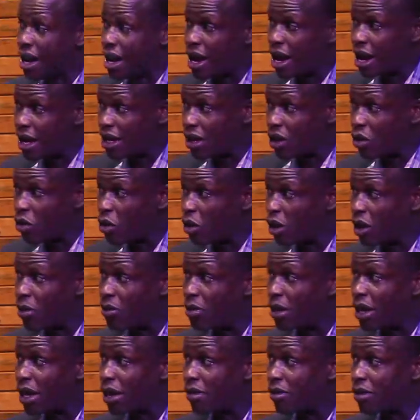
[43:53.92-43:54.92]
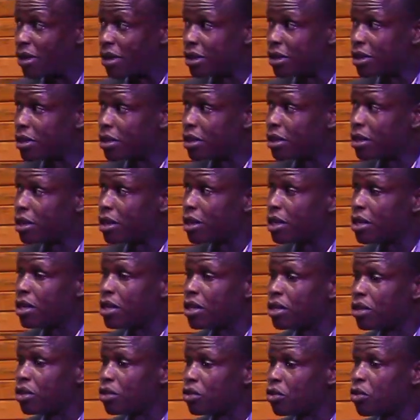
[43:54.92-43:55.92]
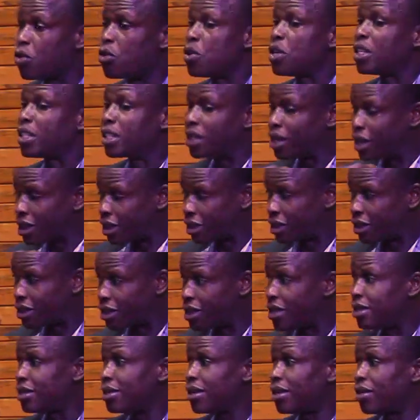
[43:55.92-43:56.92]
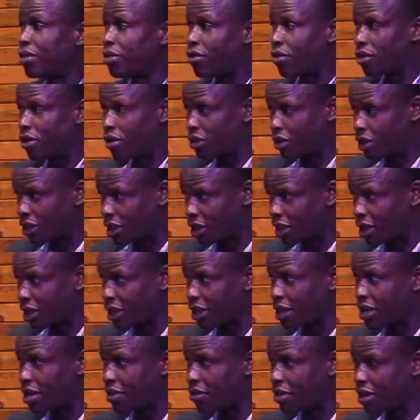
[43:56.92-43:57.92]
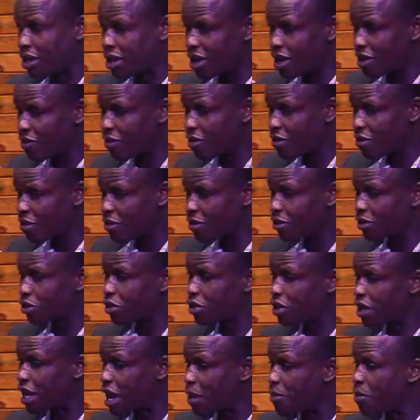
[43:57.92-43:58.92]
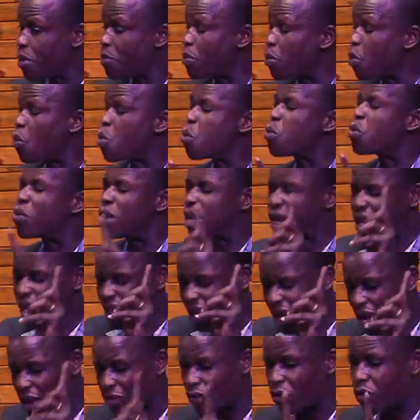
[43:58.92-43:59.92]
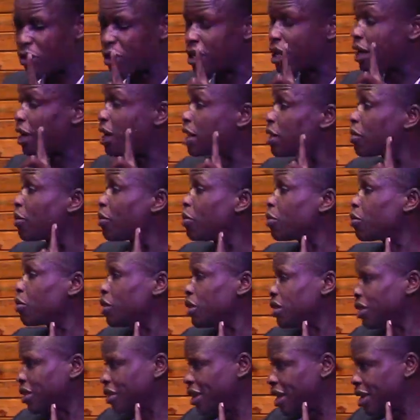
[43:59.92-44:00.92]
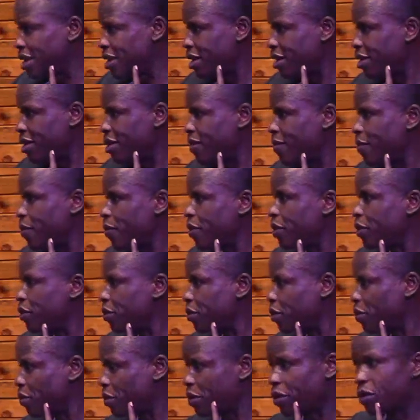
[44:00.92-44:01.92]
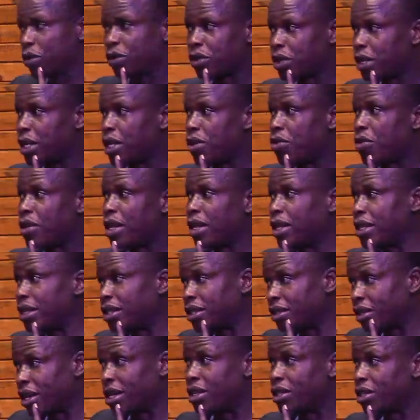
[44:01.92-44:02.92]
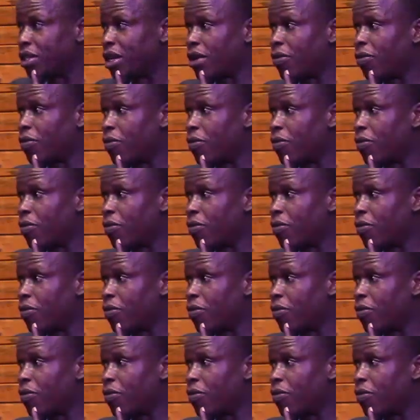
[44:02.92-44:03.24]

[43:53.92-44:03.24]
unholy behaviors. So church is a real target. Now the devil knows there are people who really love God. They can't go to a shrine because they know that the shrines